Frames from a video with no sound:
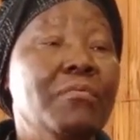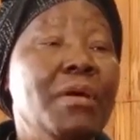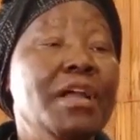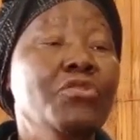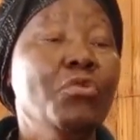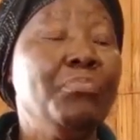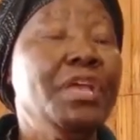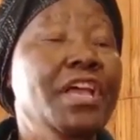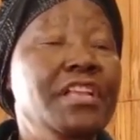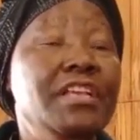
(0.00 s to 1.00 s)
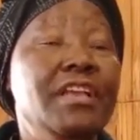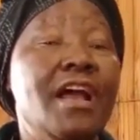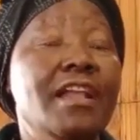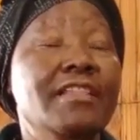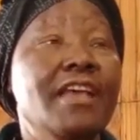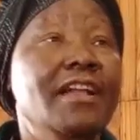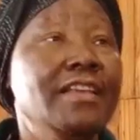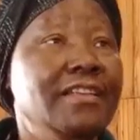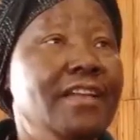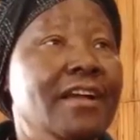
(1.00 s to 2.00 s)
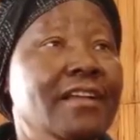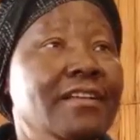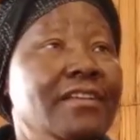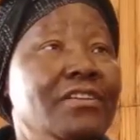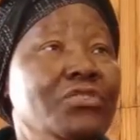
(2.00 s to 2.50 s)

by UPND and their leader